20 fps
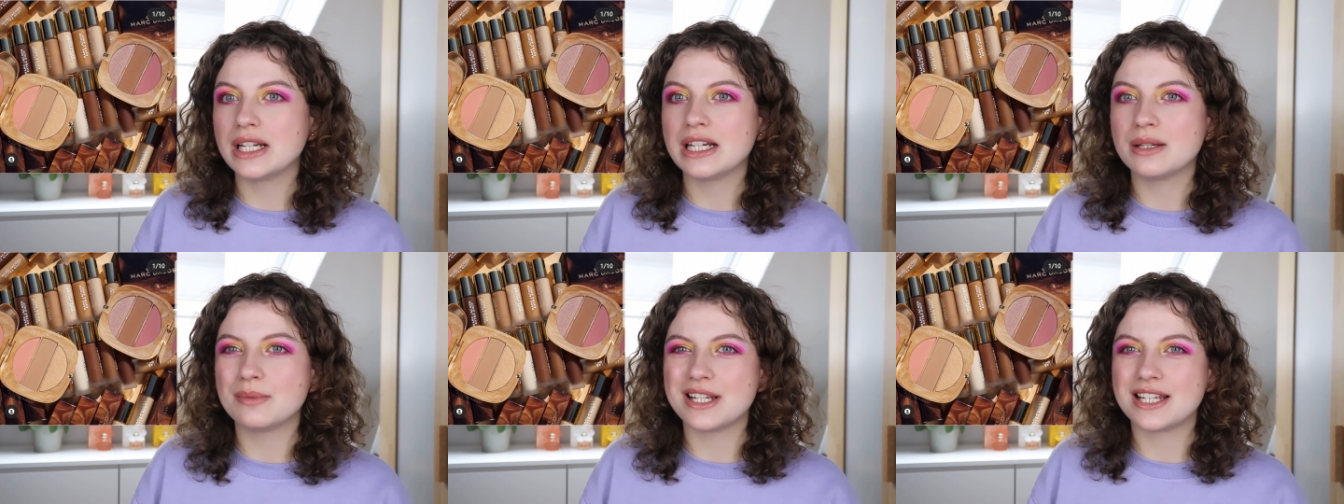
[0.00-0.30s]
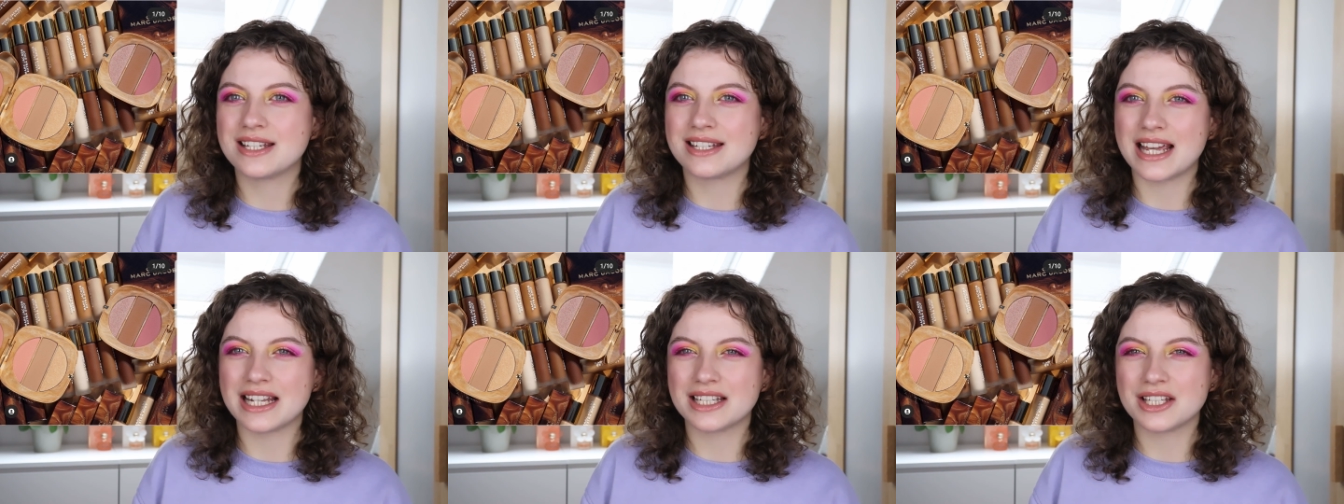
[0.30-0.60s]
really be
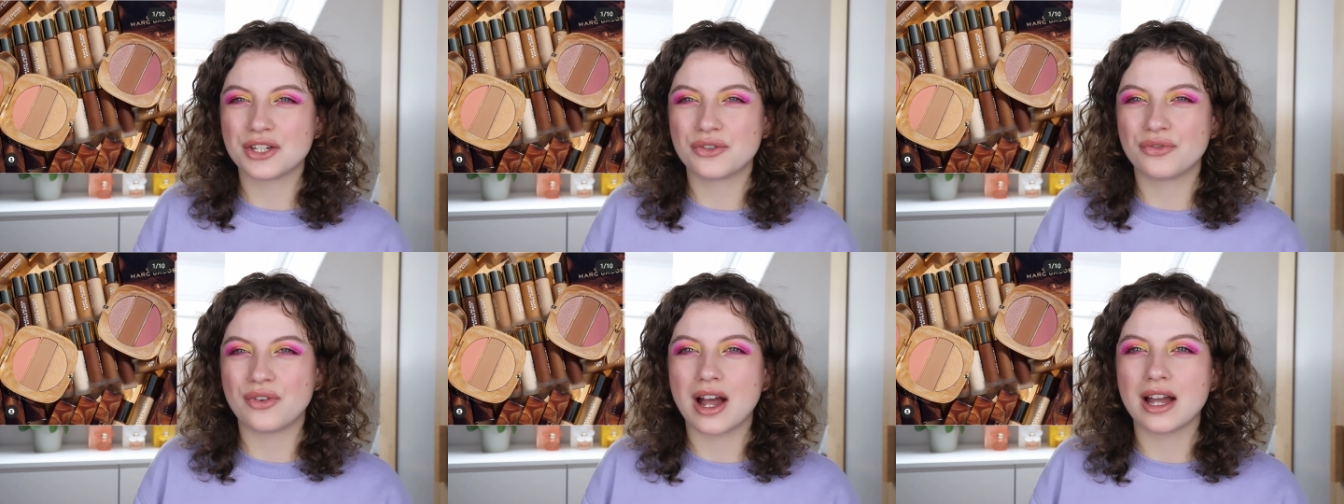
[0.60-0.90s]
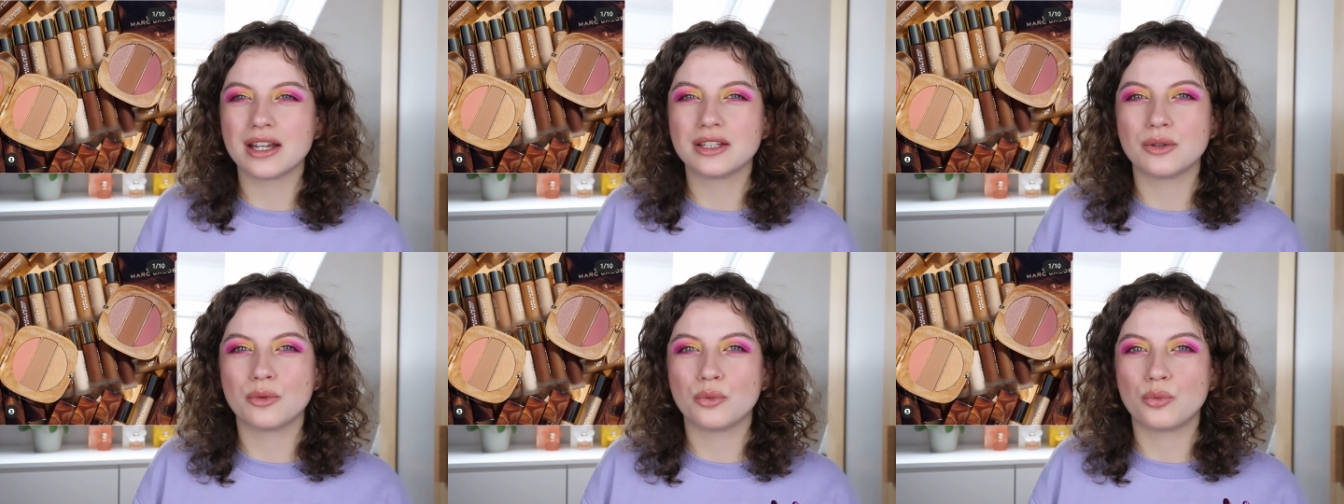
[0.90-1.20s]

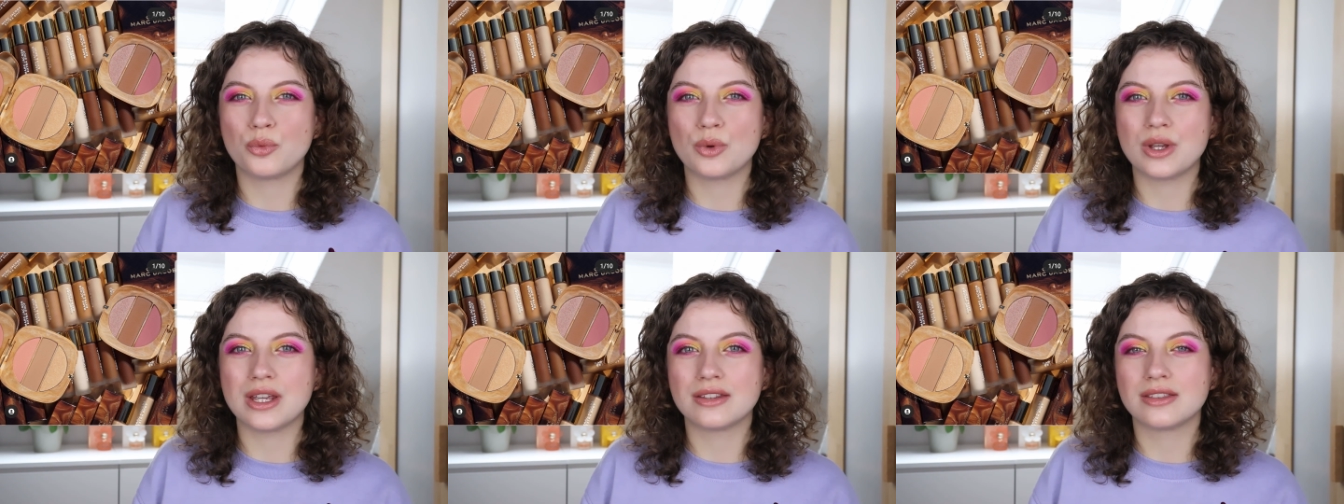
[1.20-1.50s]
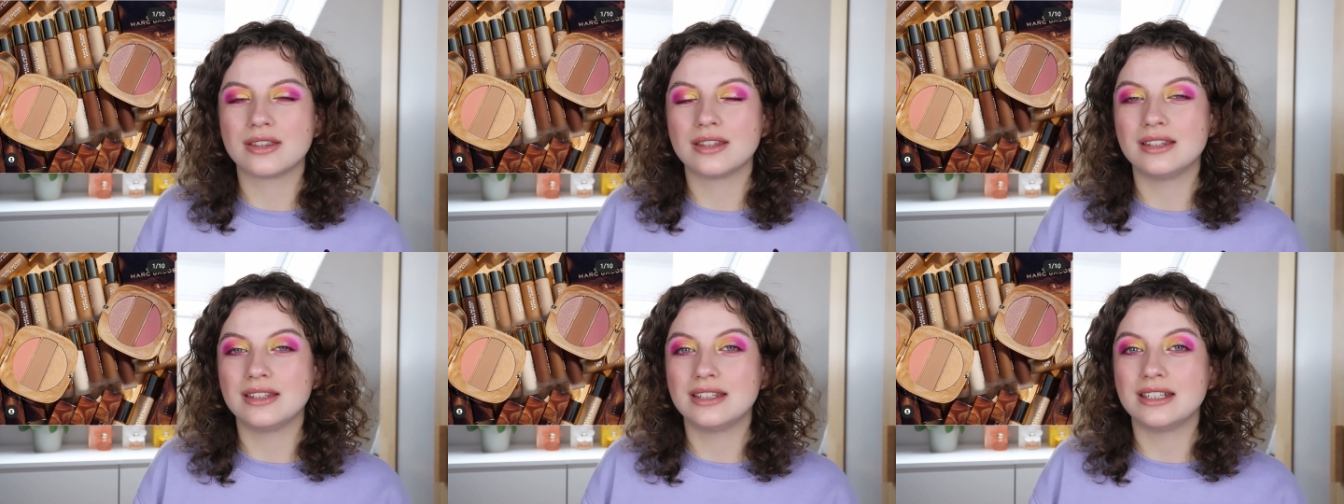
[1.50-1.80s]
satisfied
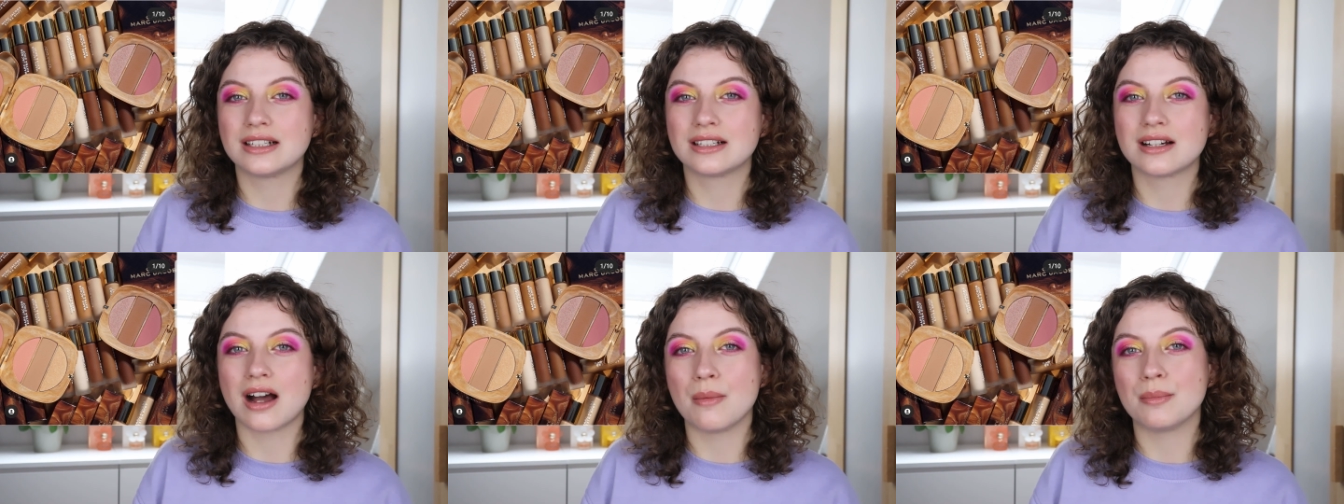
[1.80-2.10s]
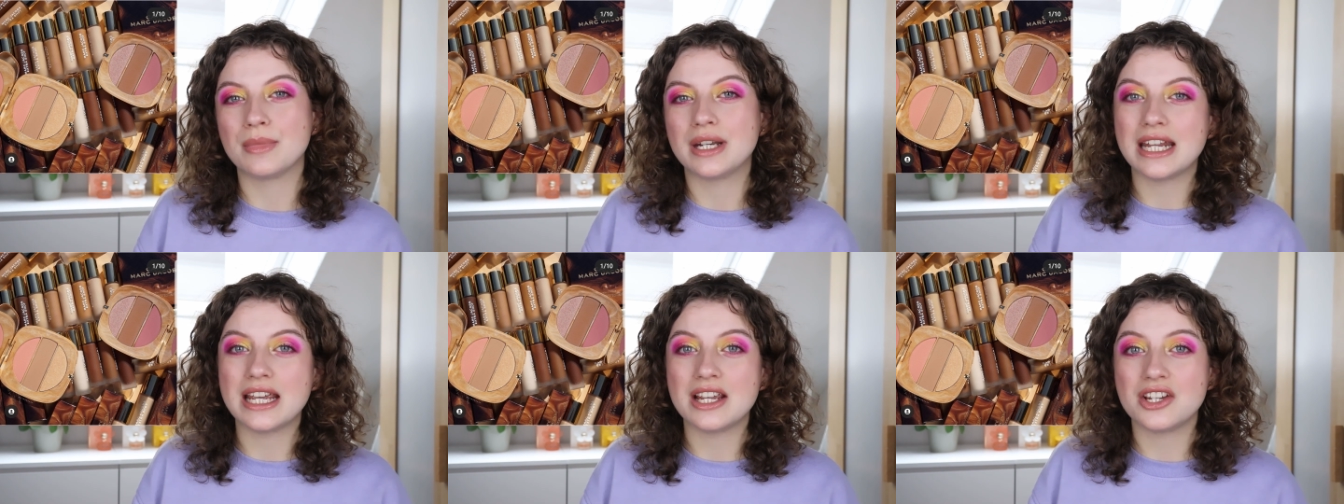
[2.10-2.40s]
with the
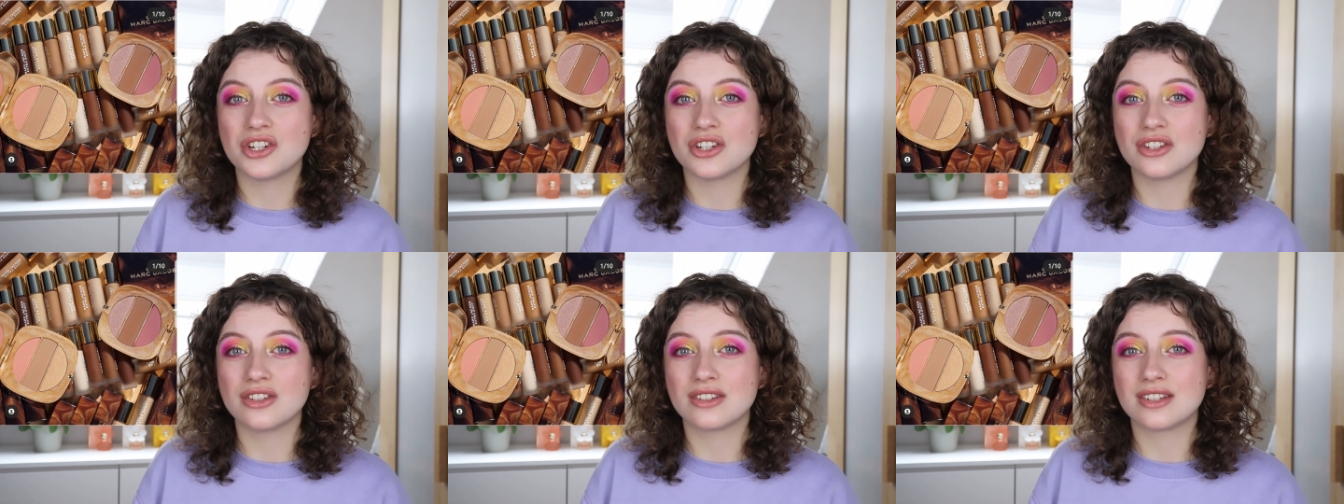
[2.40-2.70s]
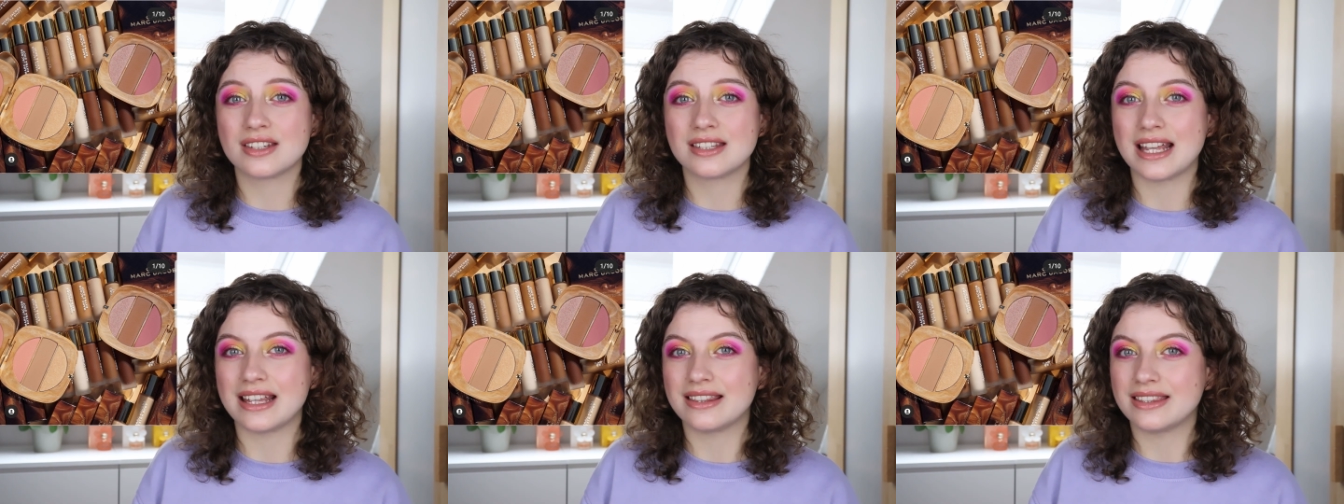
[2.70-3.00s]

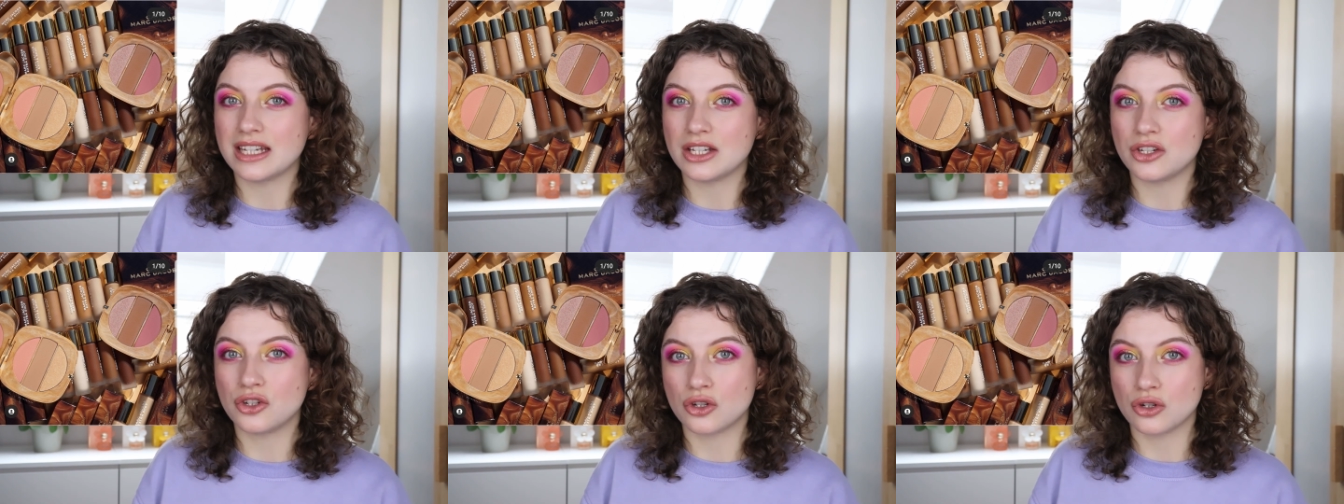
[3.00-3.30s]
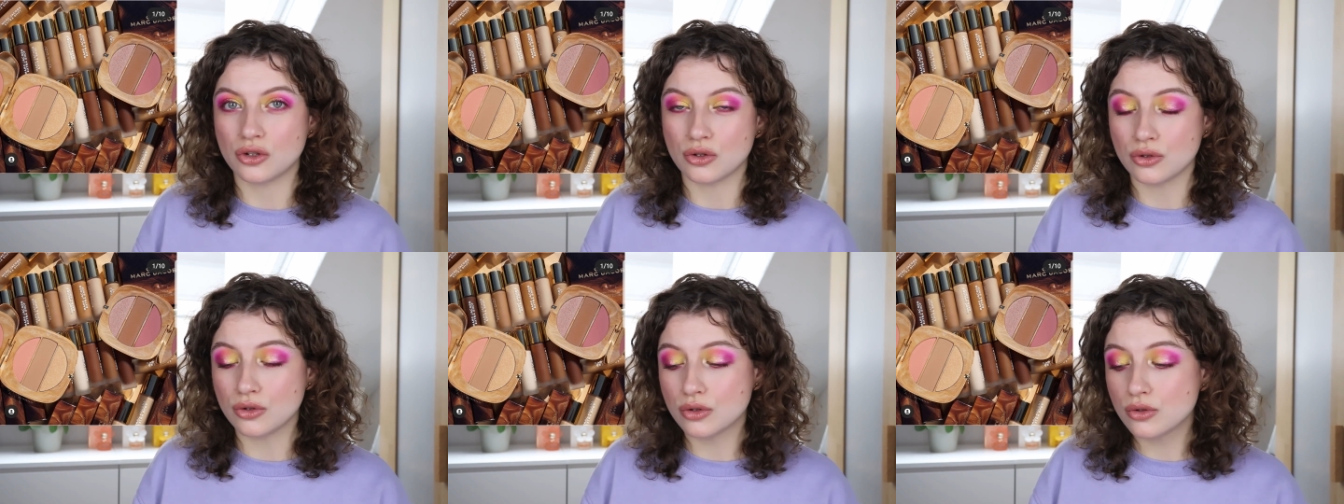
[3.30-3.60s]
combinations that they
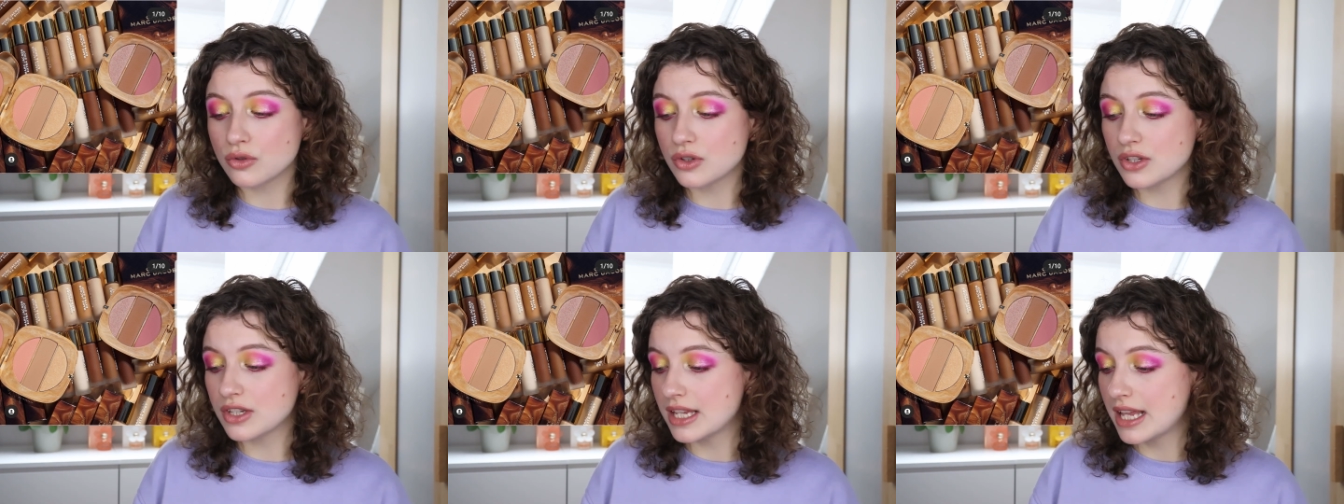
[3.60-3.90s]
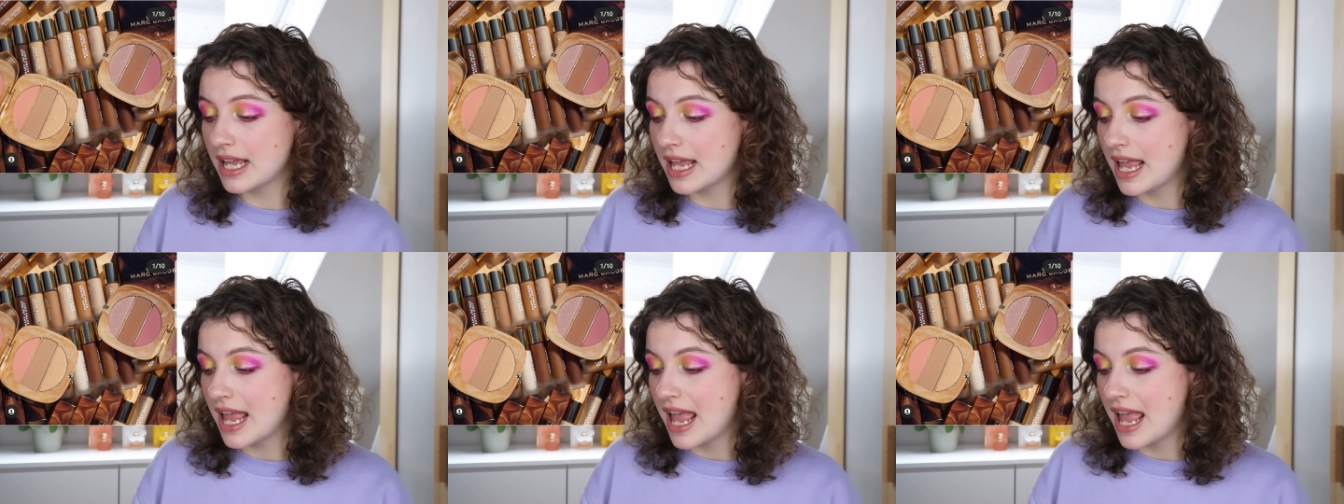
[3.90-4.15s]
choose.